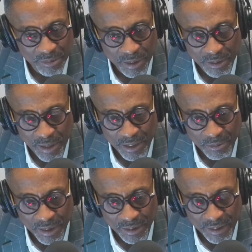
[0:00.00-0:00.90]
We
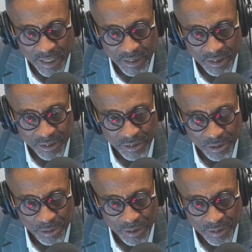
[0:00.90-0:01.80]
graduated 18
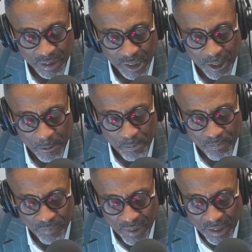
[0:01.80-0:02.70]
students, and um,
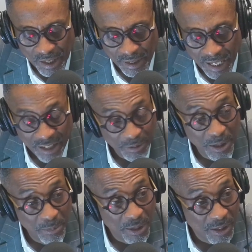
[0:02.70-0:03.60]
a lot of
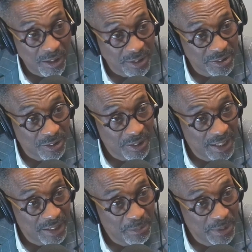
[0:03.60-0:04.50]
them are, are starting
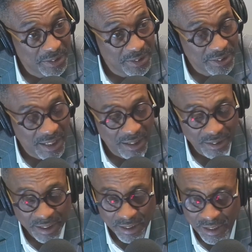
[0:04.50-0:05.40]
out in business now,
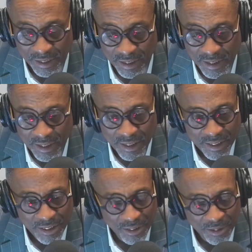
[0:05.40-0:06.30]
and and
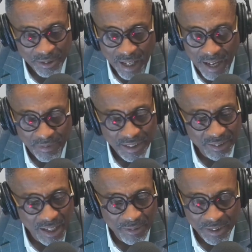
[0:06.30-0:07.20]
you know having these
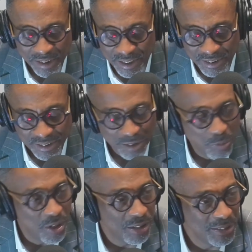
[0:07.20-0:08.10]
conversations and
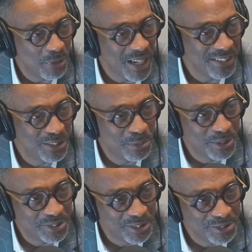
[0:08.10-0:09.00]
walk, watching them
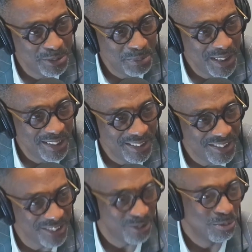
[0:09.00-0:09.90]
on social media
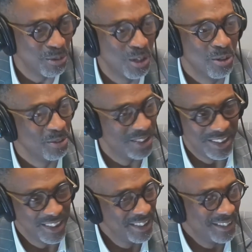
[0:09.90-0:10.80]
just mm-hmm. grow
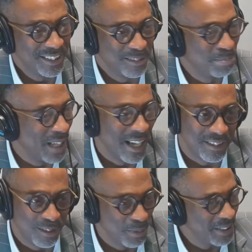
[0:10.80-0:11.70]
mm-hmm. just
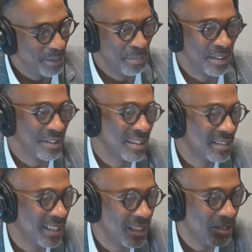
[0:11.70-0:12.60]
blossom and their business just
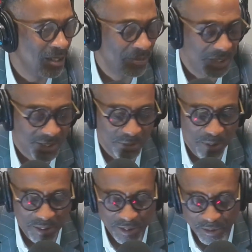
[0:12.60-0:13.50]
take off. Mm-hmm. It's just
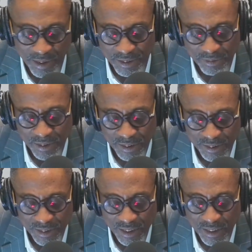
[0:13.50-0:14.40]
one of the greatest feelings.